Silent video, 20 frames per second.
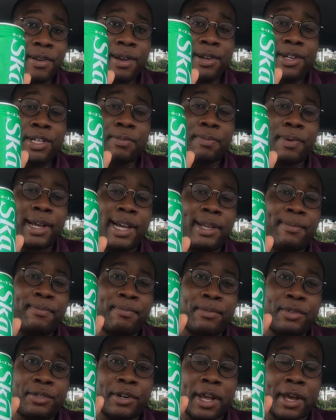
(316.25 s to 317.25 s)
you're in
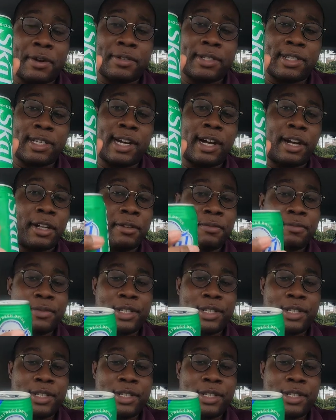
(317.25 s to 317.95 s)
Japan, try out Skal.